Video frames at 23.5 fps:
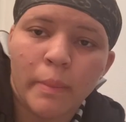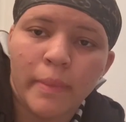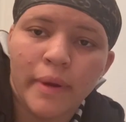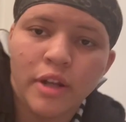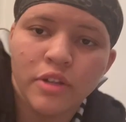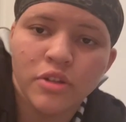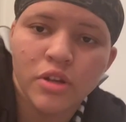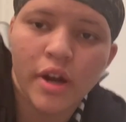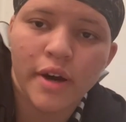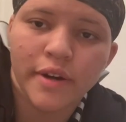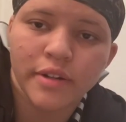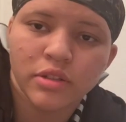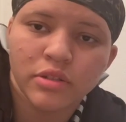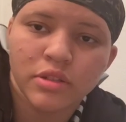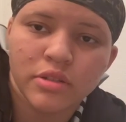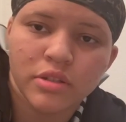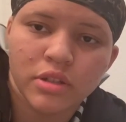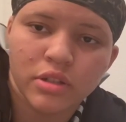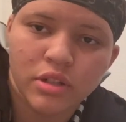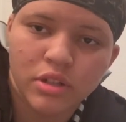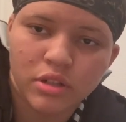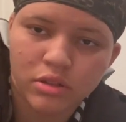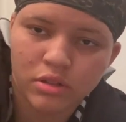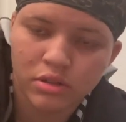bad, y'all
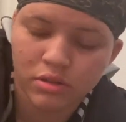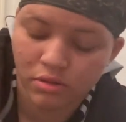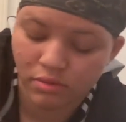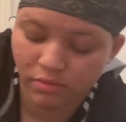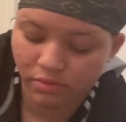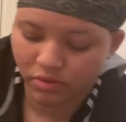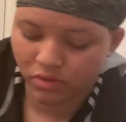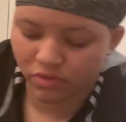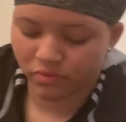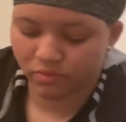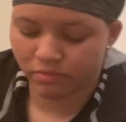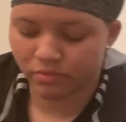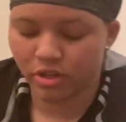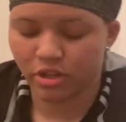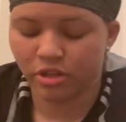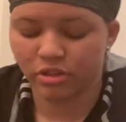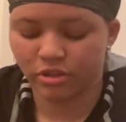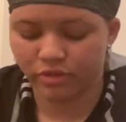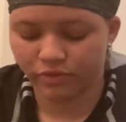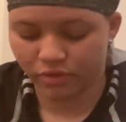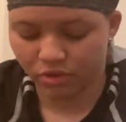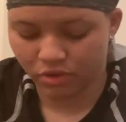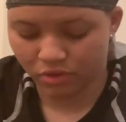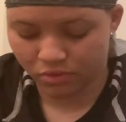disconnected from my
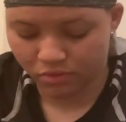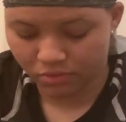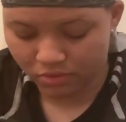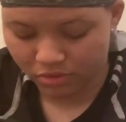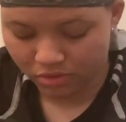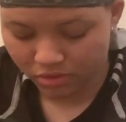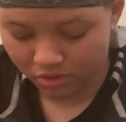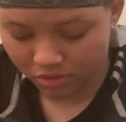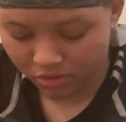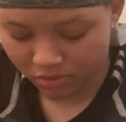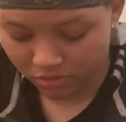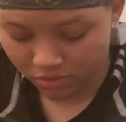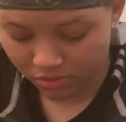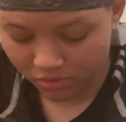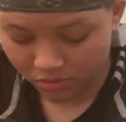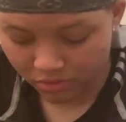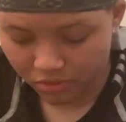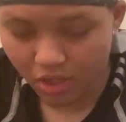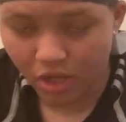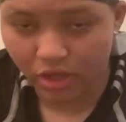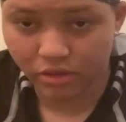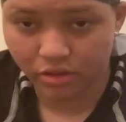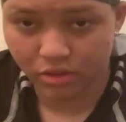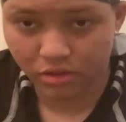other phone, so
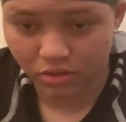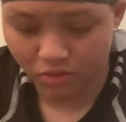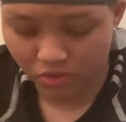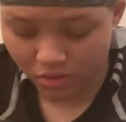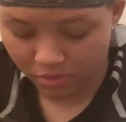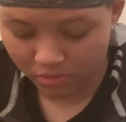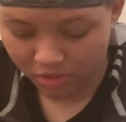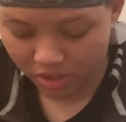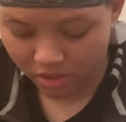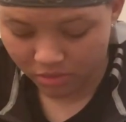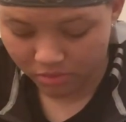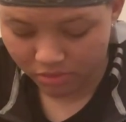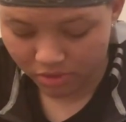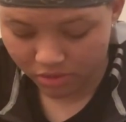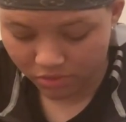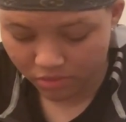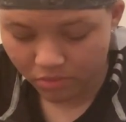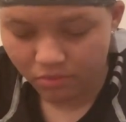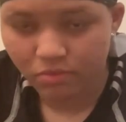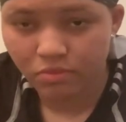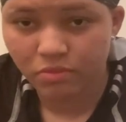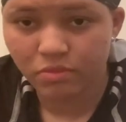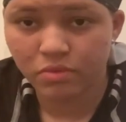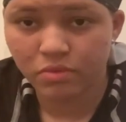you have to see what I'm talking about.